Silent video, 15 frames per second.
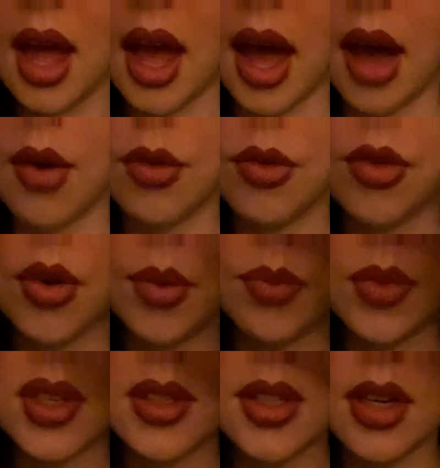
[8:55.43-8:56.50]
out from
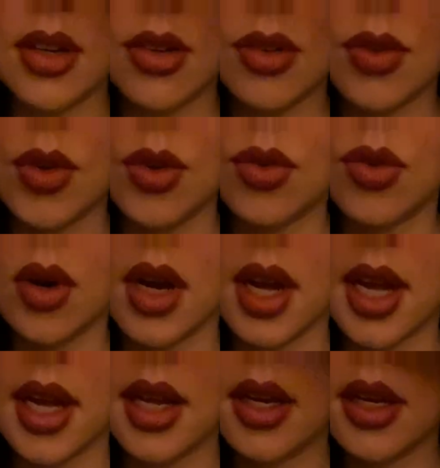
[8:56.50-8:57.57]
the center of your
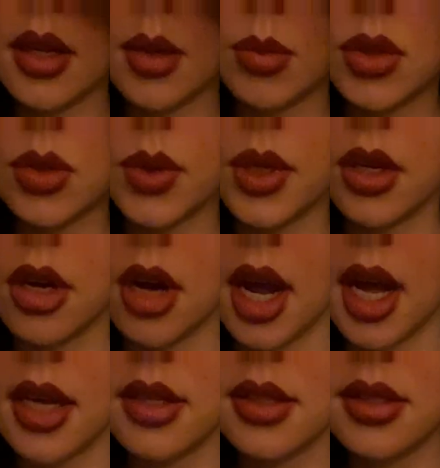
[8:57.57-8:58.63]
forehead, in between your
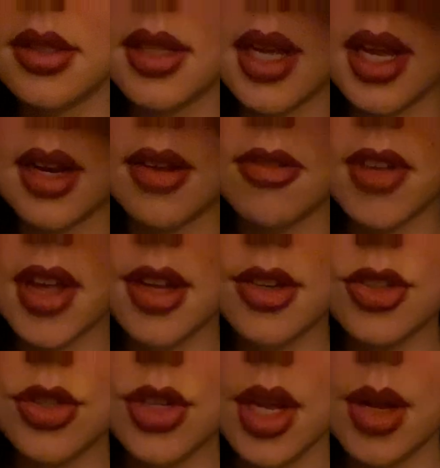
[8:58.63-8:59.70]
eyes, in a fan
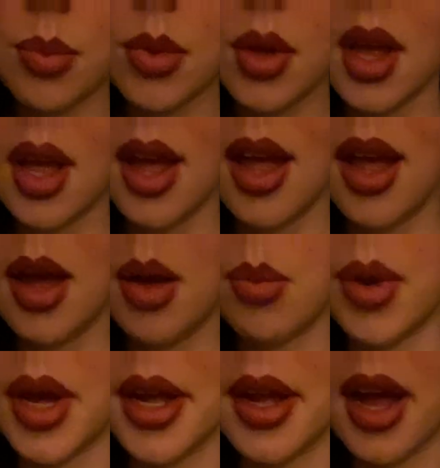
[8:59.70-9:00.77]
shape.
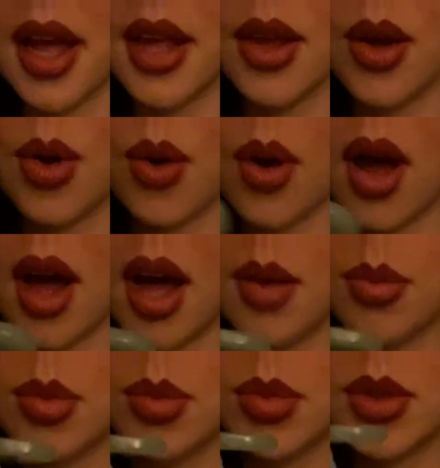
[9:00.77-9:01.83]
But I go
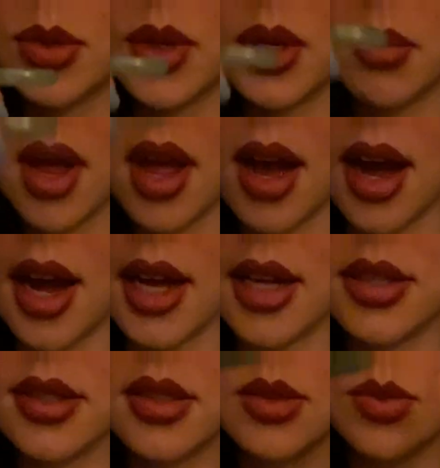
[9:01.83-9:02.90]
up between my eyes